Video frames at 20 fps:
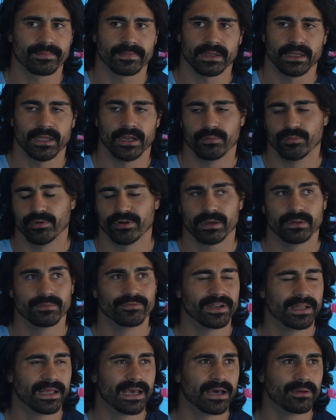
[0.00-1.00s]
Yeah, I'm working
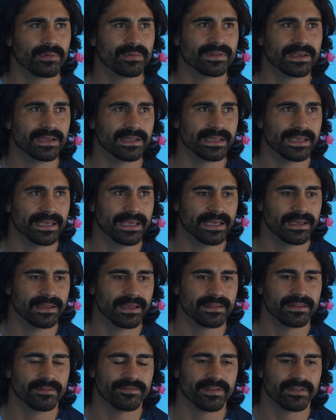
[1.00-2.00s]
really hard with Gilly here,
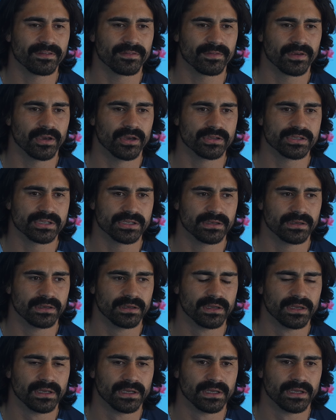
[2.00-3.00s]
our defensive coach, and
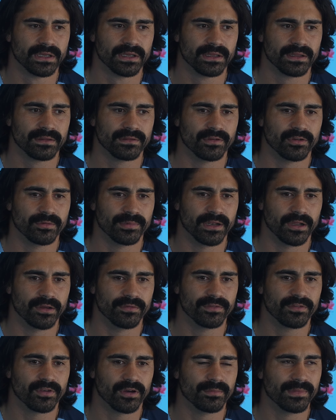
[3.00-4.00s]
doing a bit of
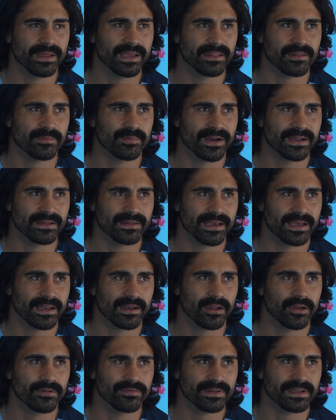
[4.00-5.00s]
overtime there at the
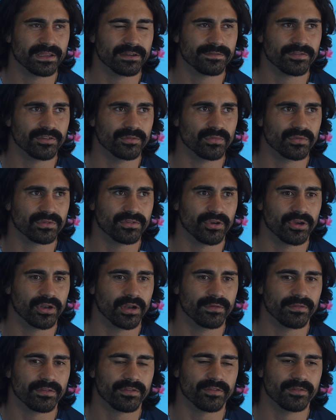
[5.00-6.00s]
breakdown, hopefully get a few more
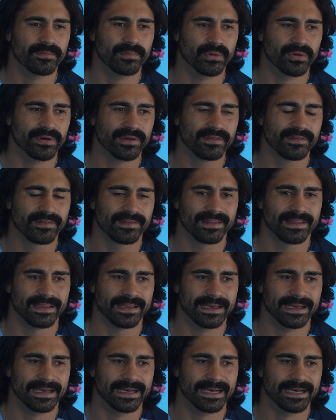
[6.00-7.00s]
turnovers for the boys.
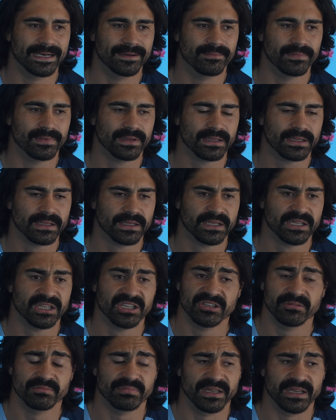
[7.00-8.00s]
I
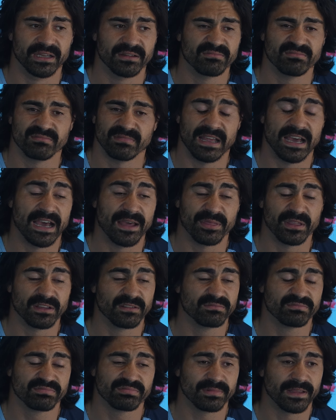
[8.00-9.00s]

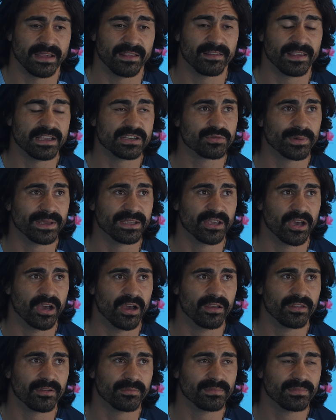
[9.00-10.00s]
think as each week
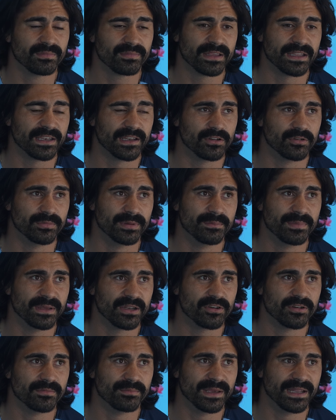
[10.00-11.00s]
goes, I'm getting a little bit
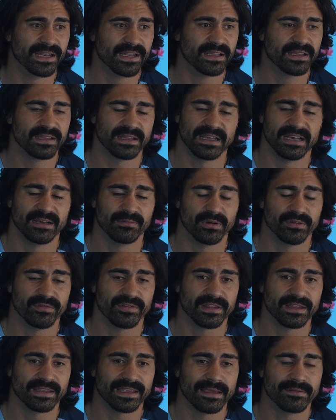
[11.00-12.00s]
better and better.
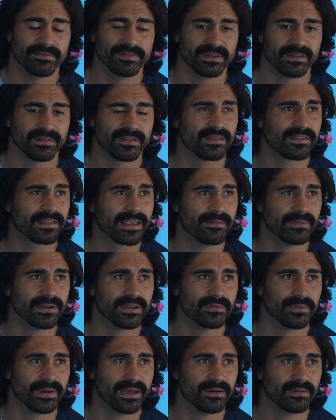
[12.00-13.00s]
Obviously, game fitness is coming
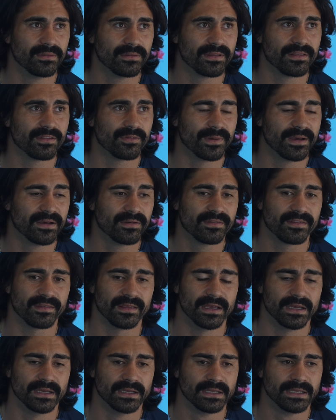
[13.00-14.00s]
in well as well. So,
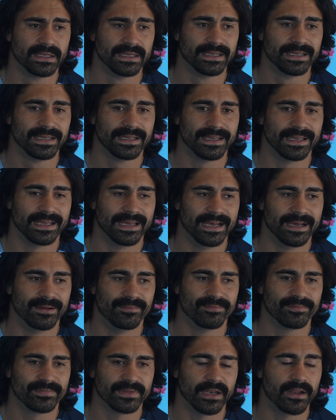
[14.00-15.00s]

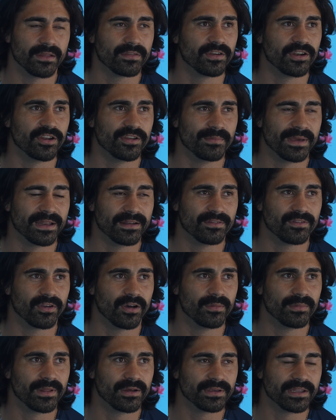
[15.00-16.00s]
you know, it's only a matter of
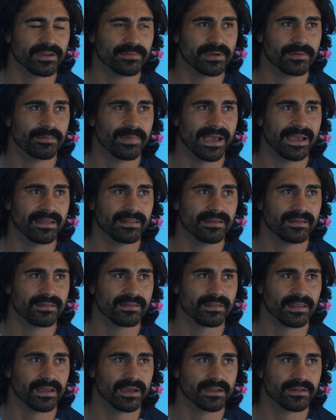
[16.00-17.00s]
time I'll get a bit of pay there.
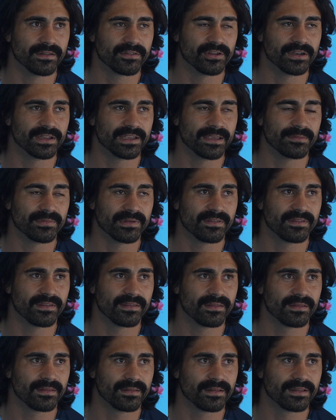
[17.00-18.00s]
So just got to keep
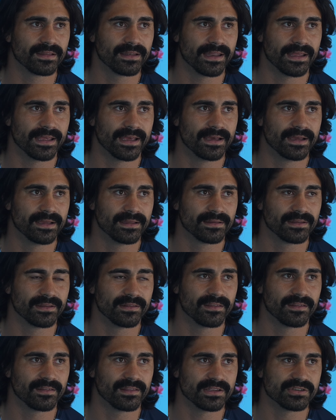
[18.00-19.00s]

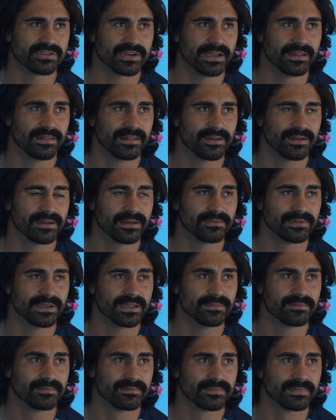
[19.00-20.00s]
consistently training there and I'll get
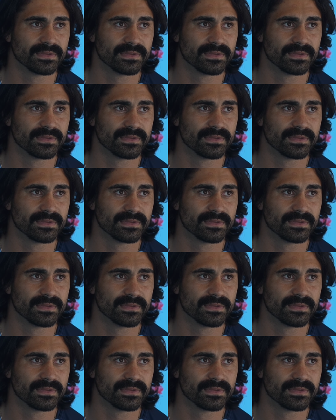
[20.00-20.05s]
them.